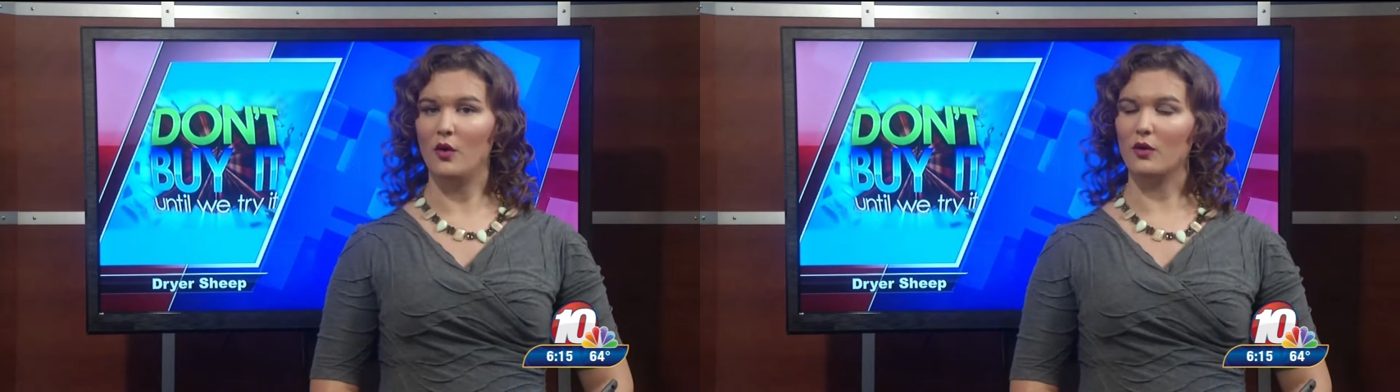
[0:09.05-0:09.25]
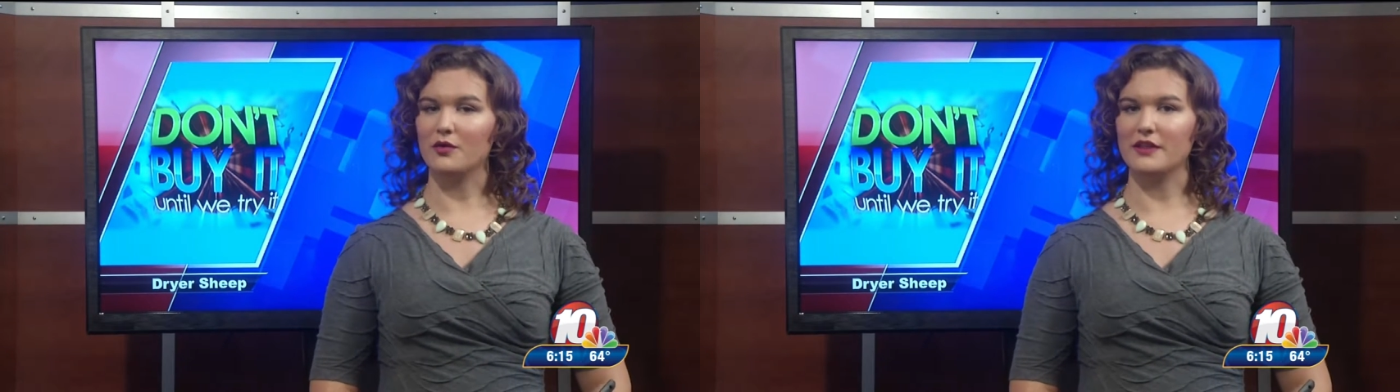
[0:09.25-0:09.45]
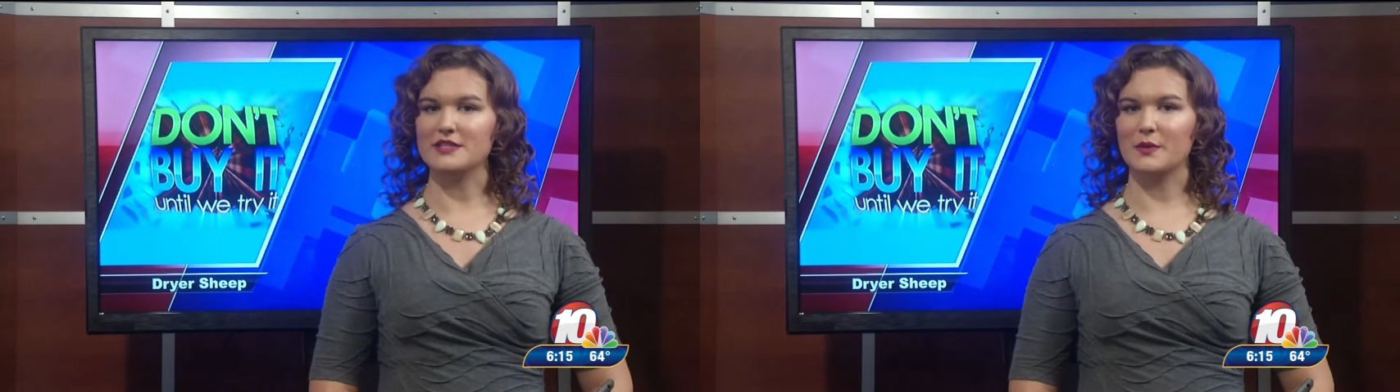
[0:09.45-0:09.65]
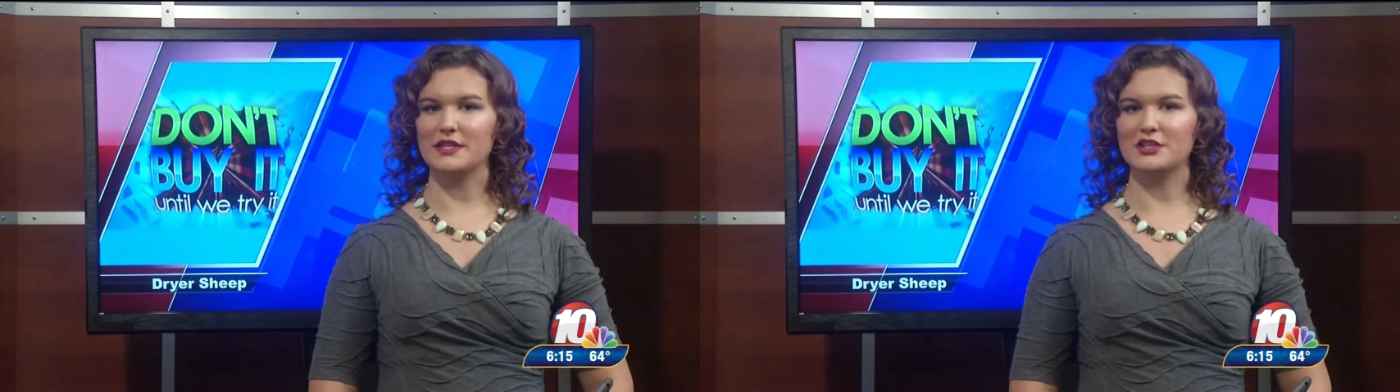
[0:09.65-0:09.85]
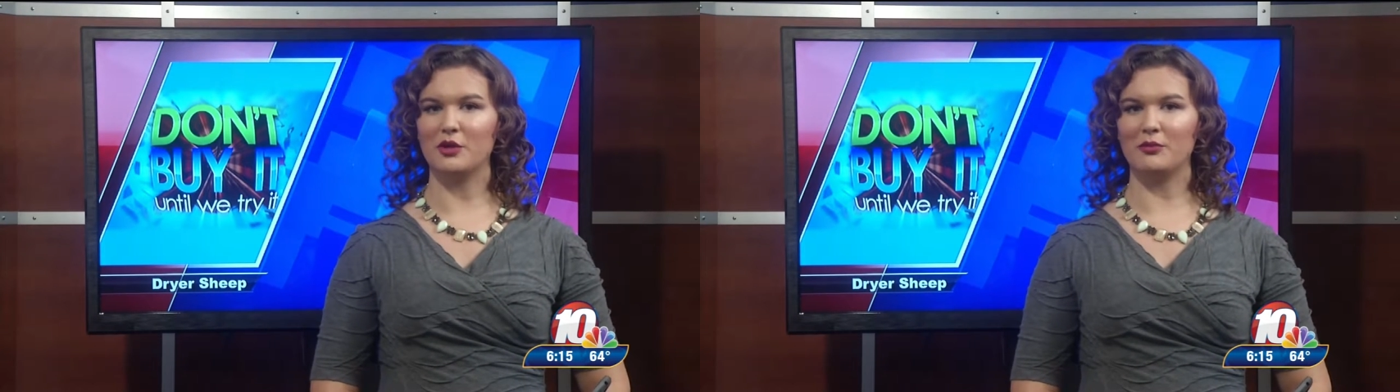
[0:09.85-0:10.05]
Or for this
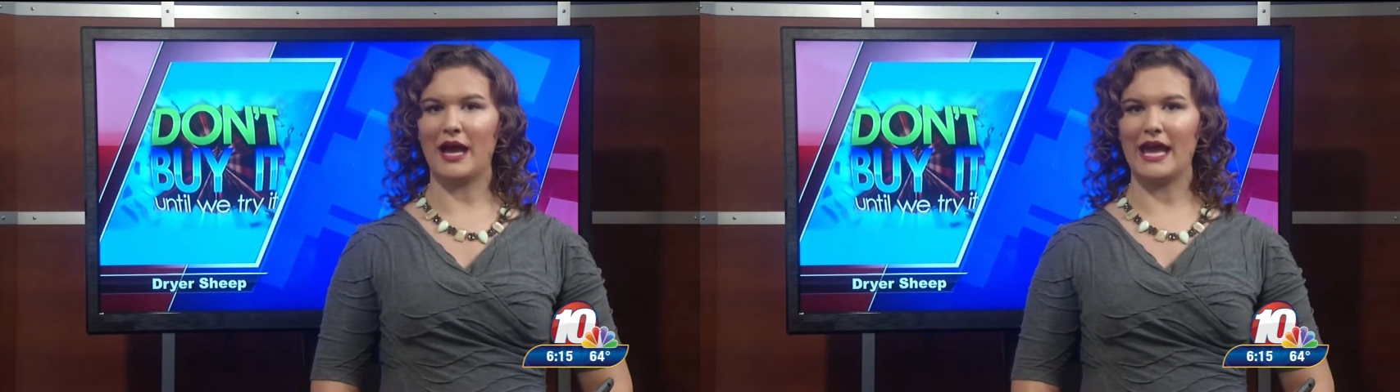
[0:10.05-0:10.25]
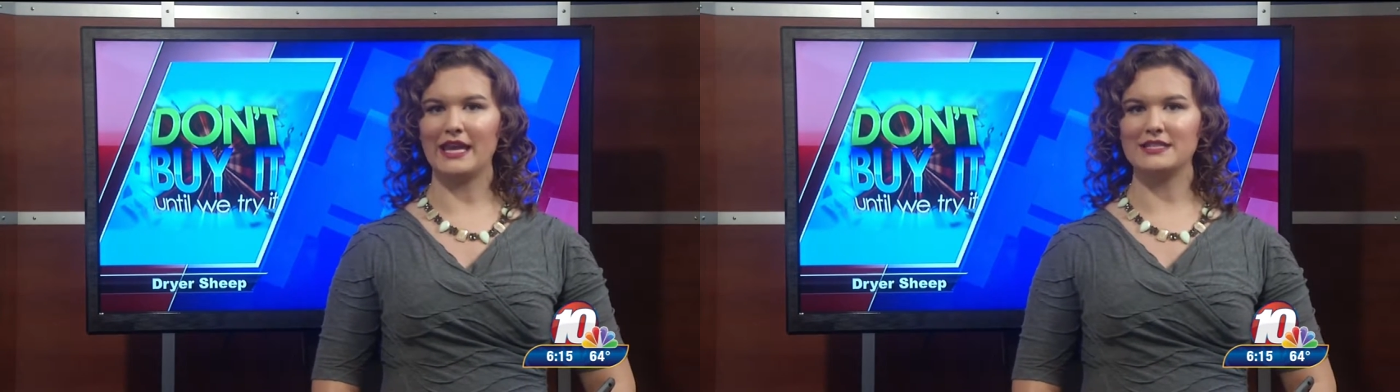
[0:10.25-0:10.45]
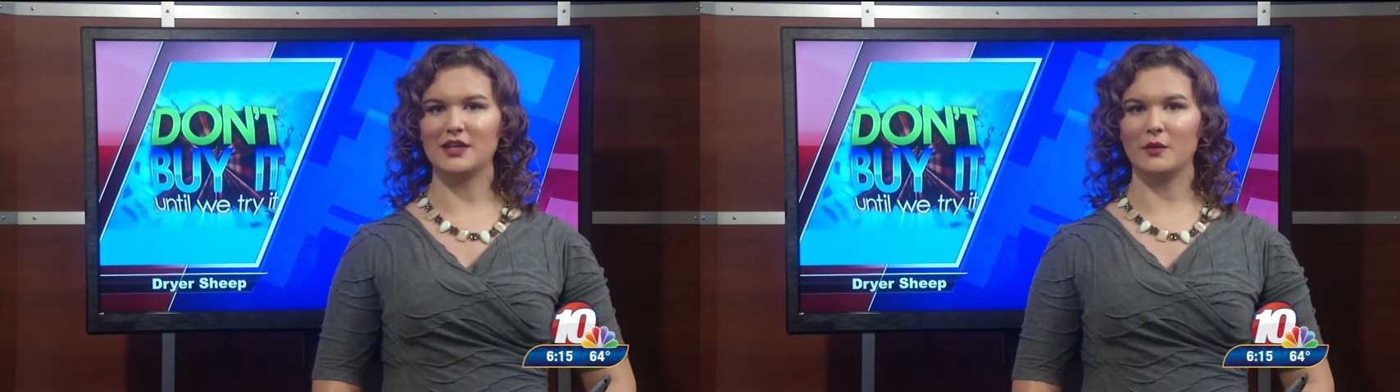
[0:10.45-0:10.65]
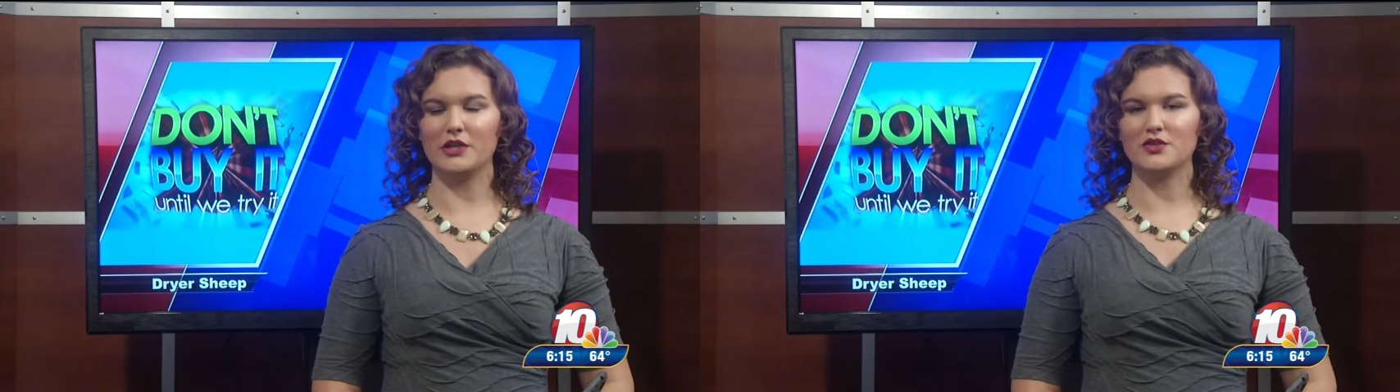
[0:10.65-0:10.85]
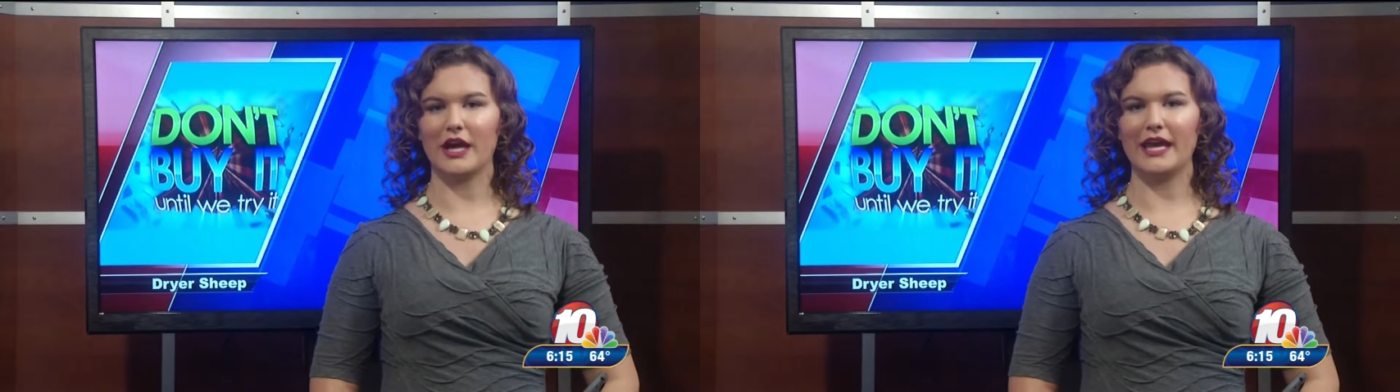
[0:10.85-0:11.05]
week's Don't Buy It Until We
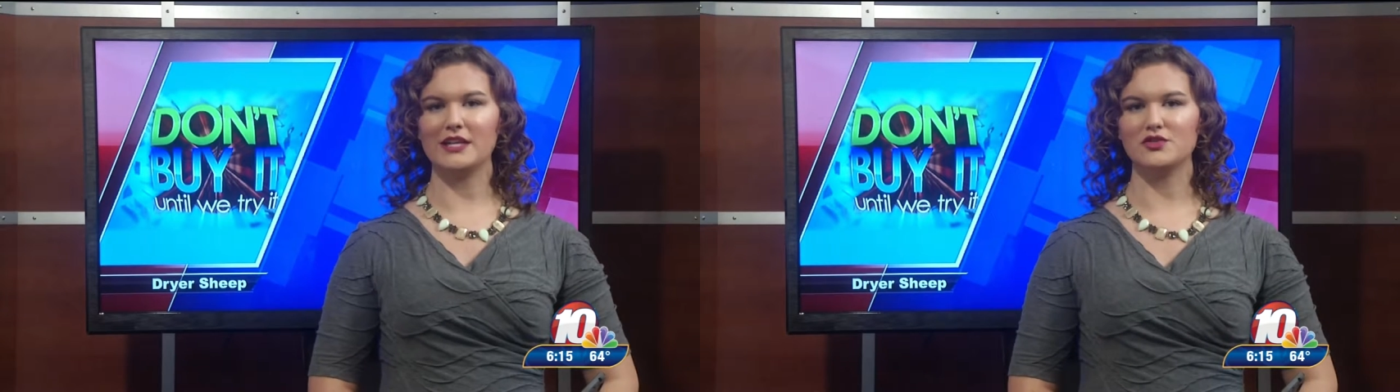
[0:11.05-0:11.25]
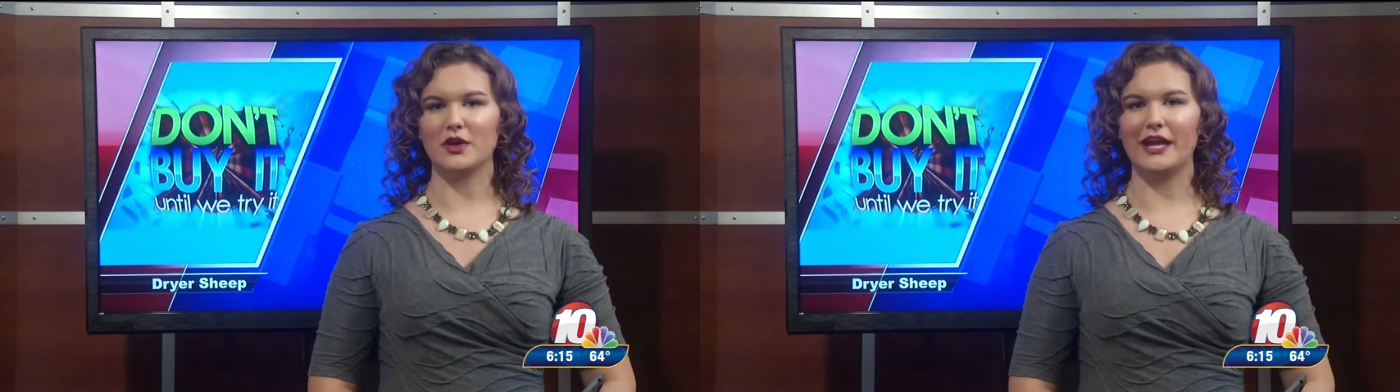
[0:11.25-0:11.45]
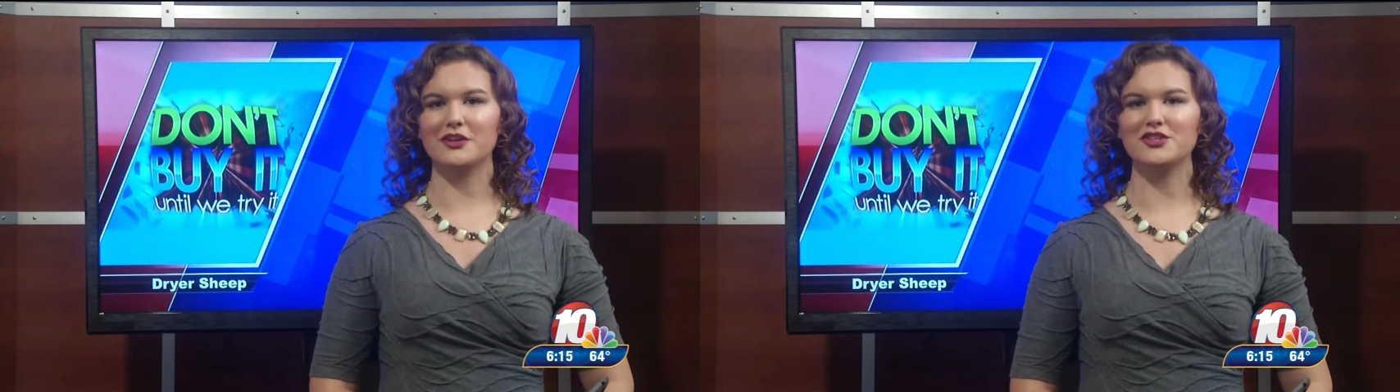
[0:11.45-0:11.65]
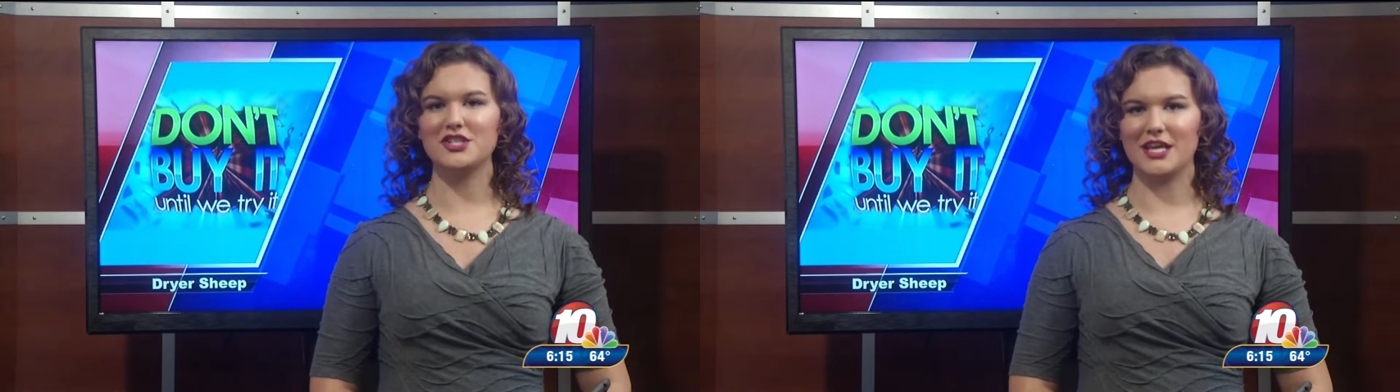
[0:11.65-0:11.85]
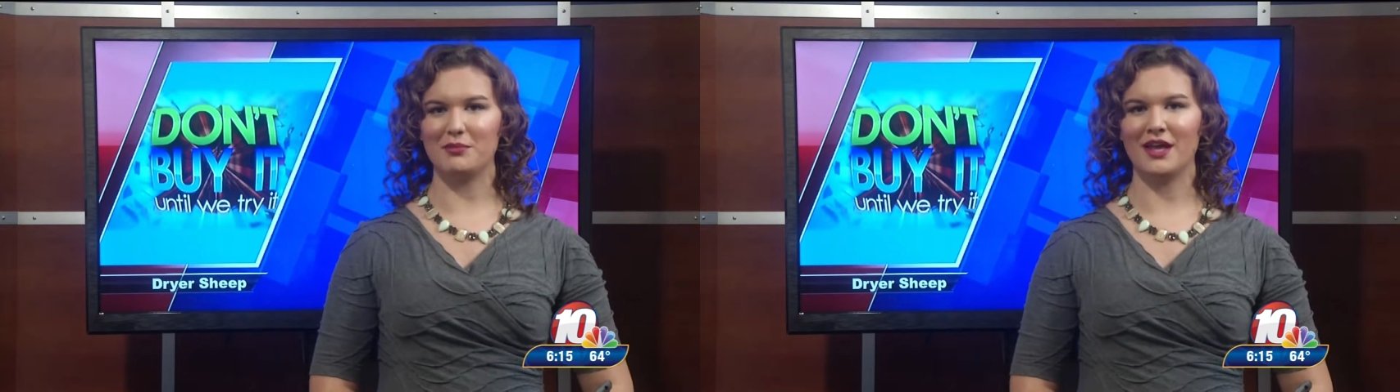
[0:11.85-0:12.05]
Try It, Dryer
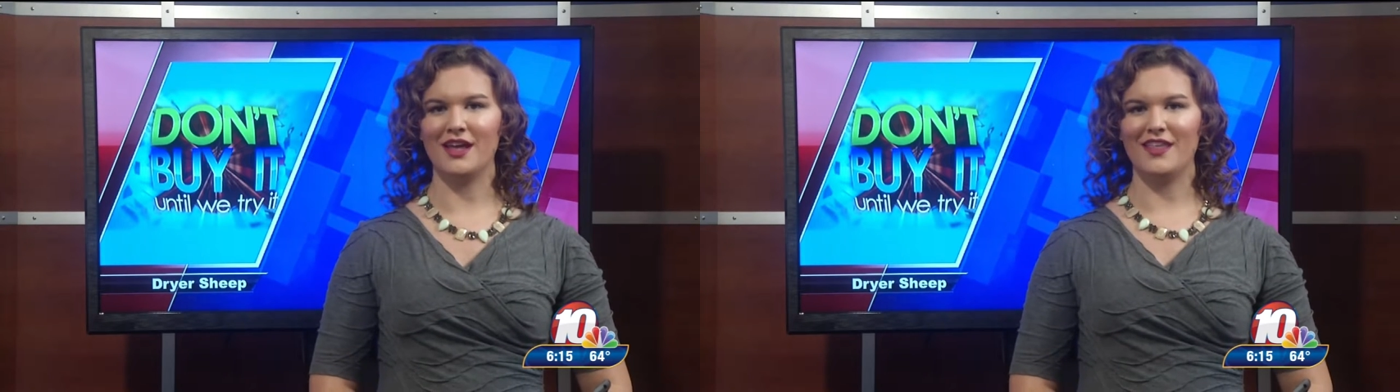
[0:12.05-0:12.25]
Sheep,